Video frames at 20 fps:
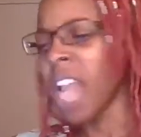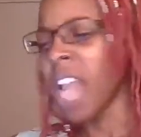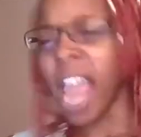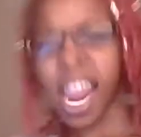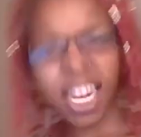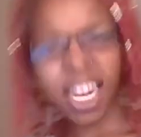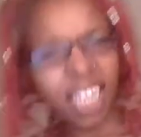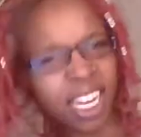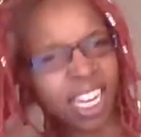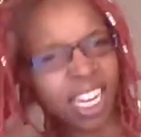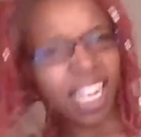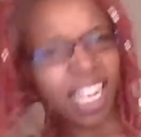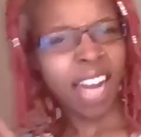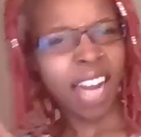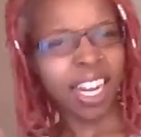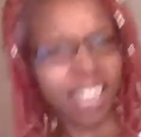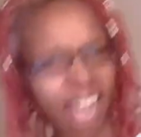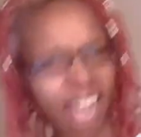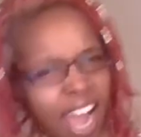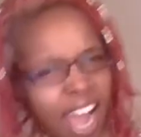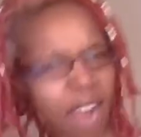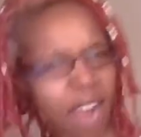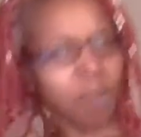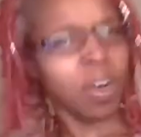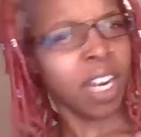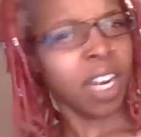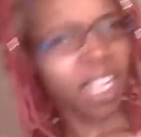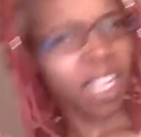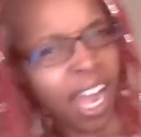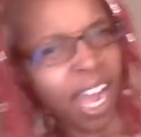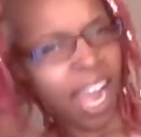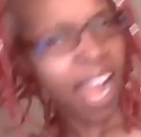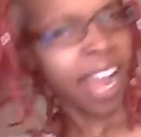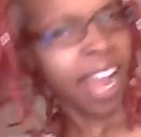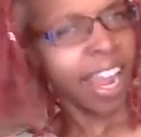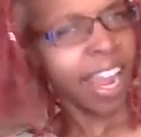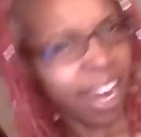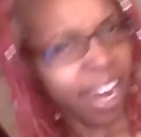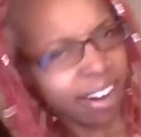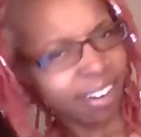And then he got a
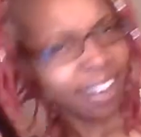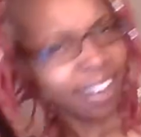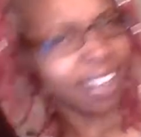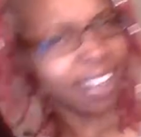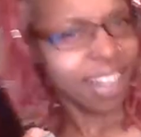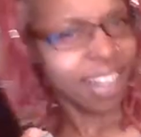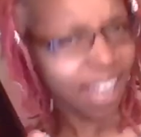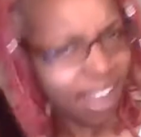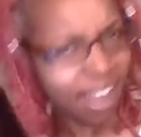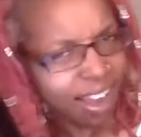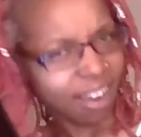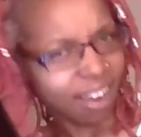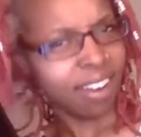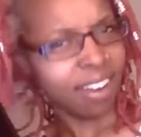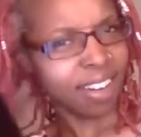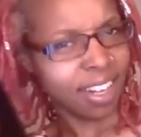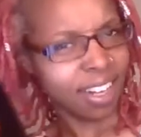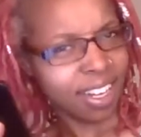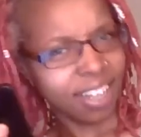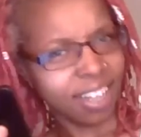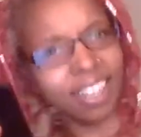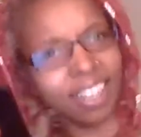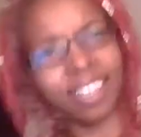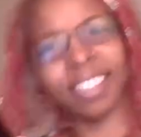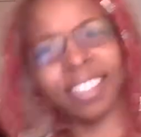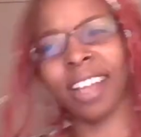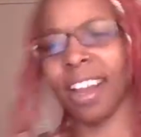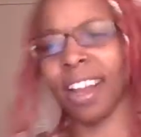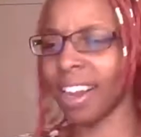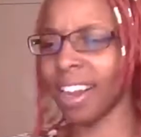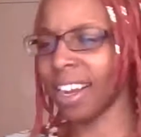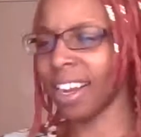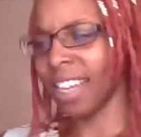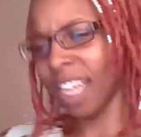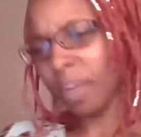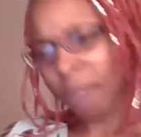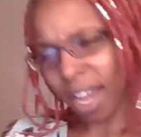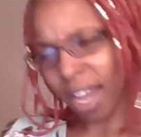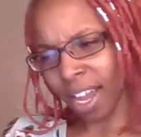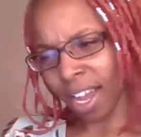919 area code in his
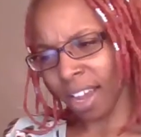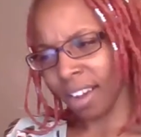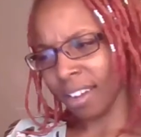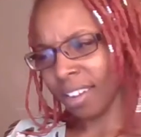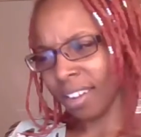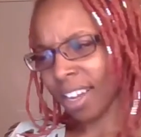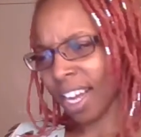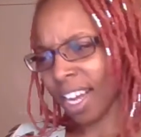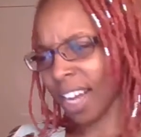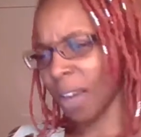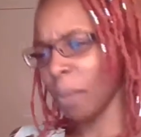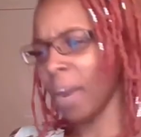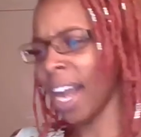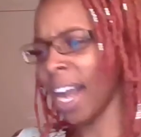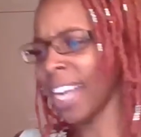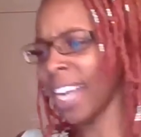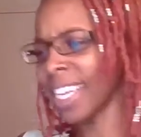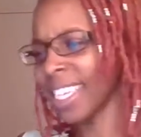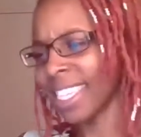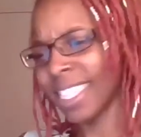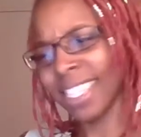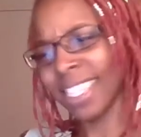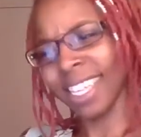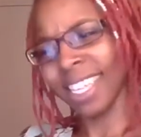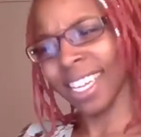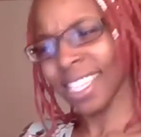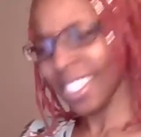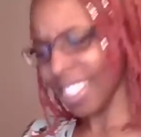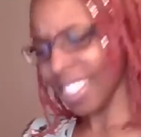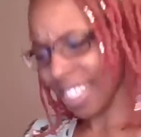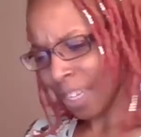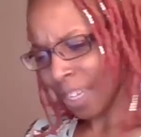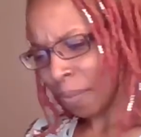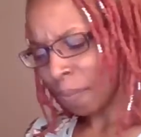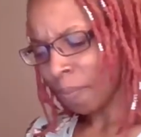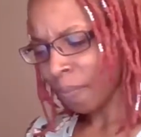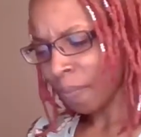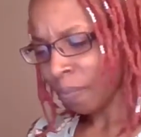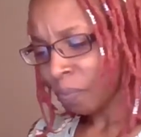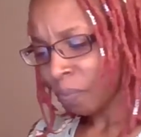email. Oh my goodness.
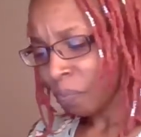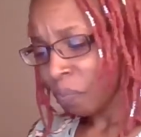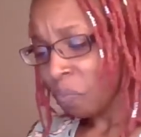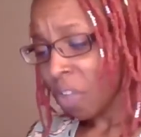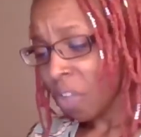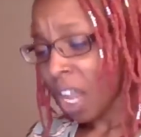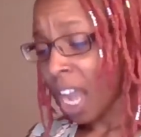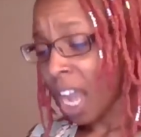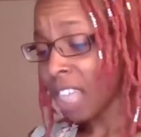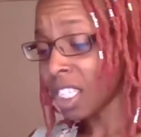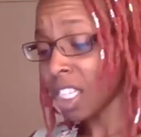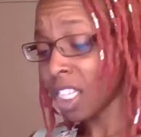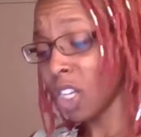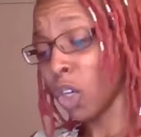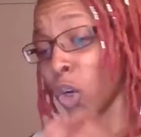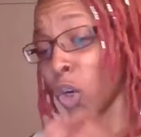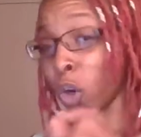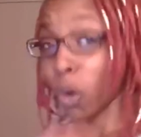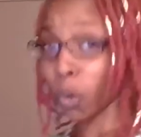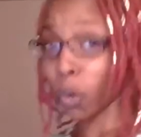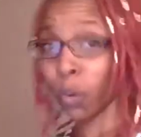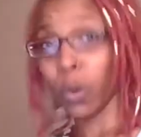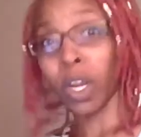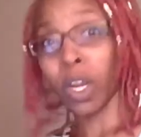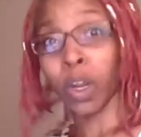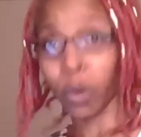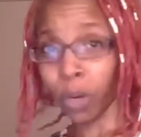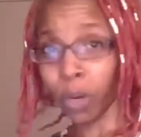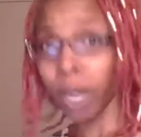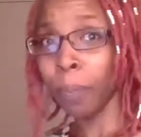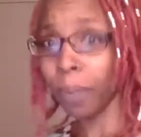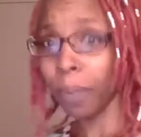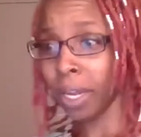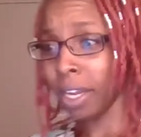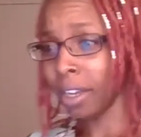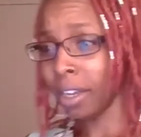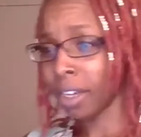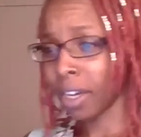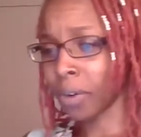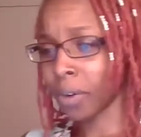That's a little
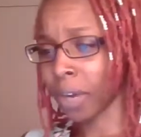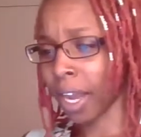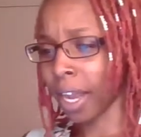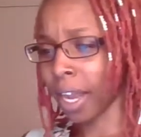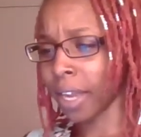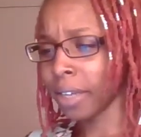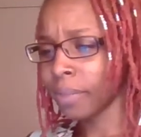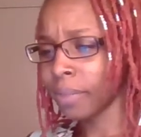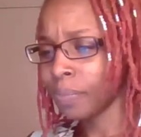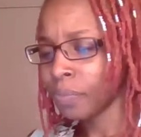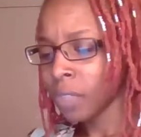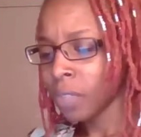creepy. Okay.